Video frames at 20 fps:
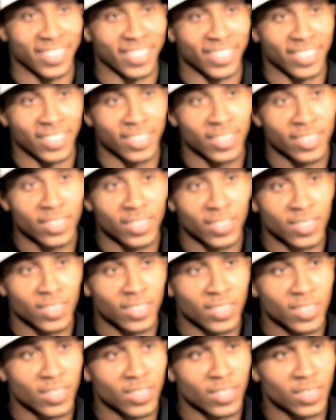
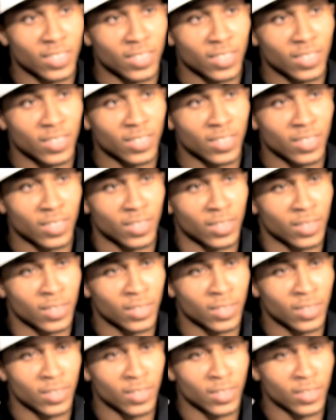
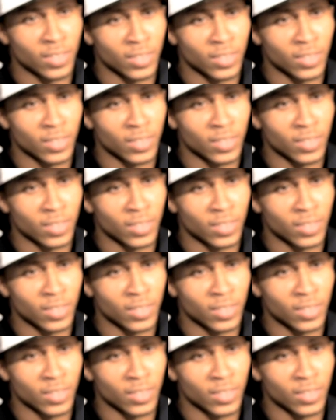The person shown says nothing.